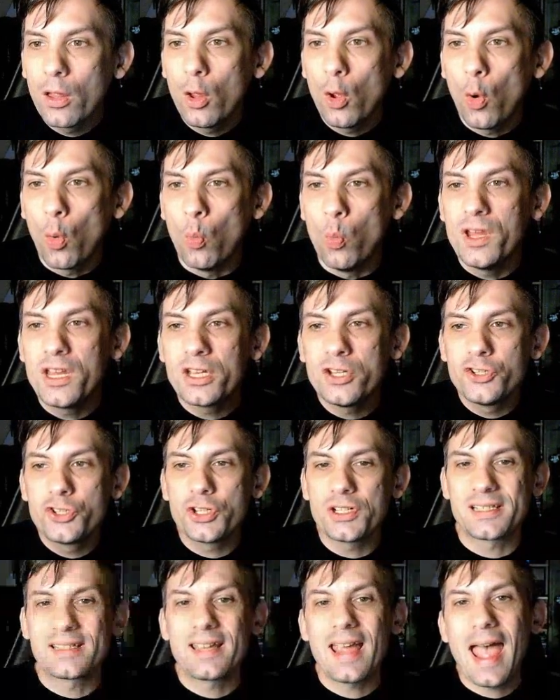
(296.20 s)
we can
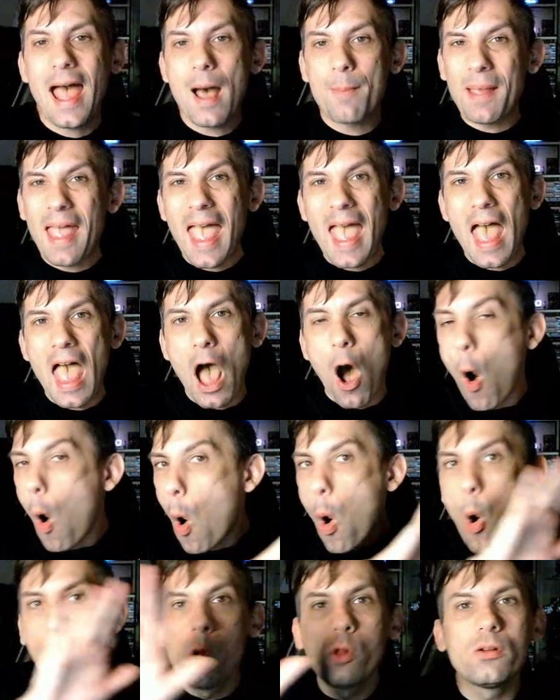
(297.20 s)
just tap
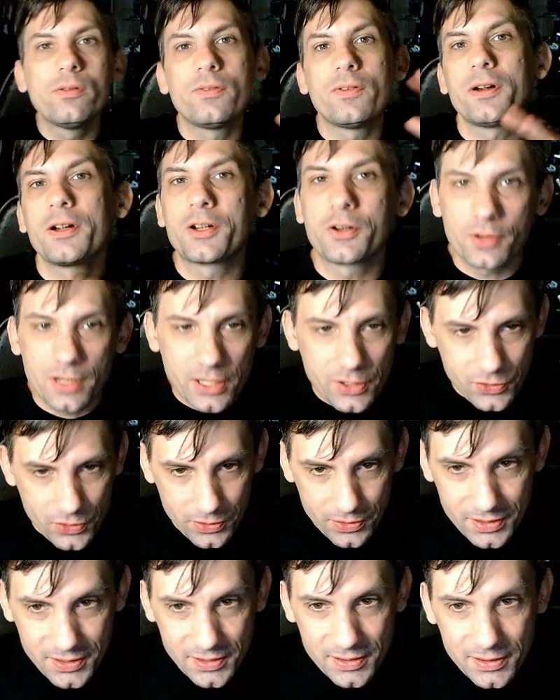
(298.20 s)
all of our
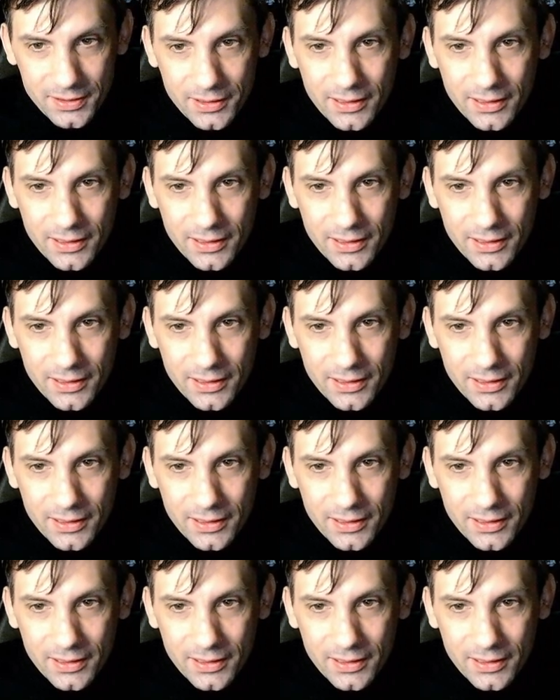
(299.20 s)
creatures,